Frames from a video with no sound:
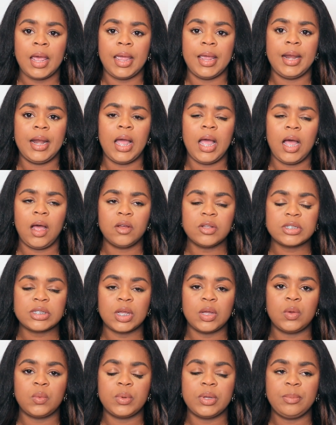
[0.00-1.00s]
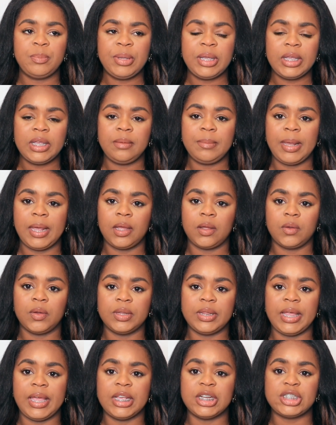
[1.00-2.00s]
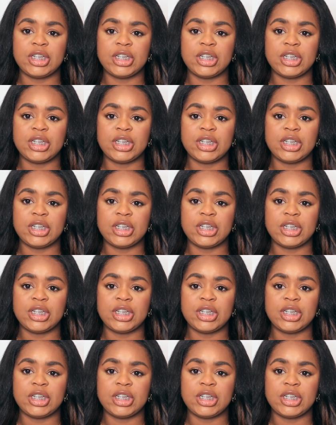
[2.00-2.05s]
And I also would piggyback on that.